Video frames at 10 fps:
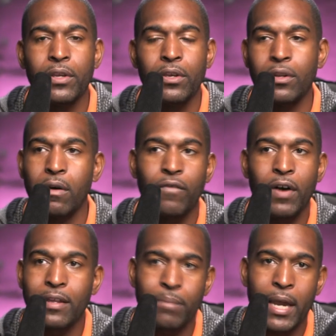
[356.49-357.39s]
you know,
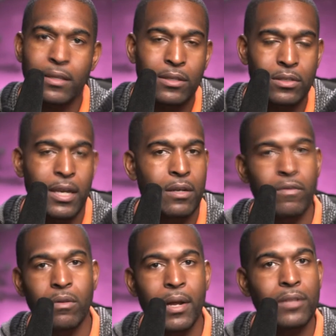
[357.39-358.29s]
fighting back. They just hand
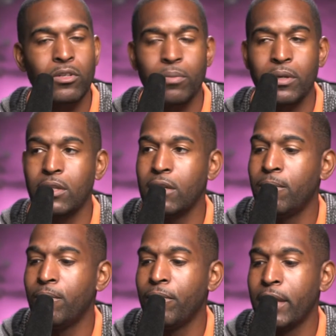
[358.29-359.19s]
over the ballots, no big deal.